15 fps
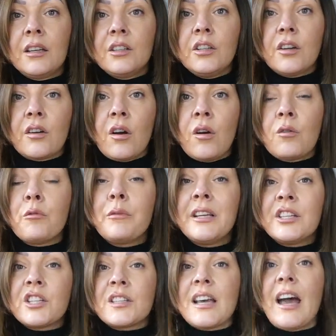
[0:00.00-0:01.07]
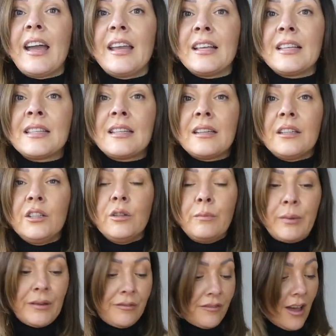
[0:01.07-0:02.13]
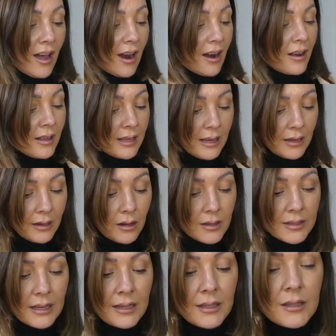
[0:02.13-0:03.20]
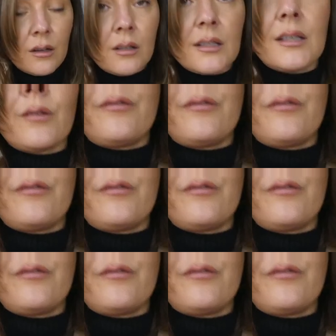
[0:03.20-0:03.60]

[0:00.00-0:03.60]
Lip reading: you know, which size you prefer, because it's also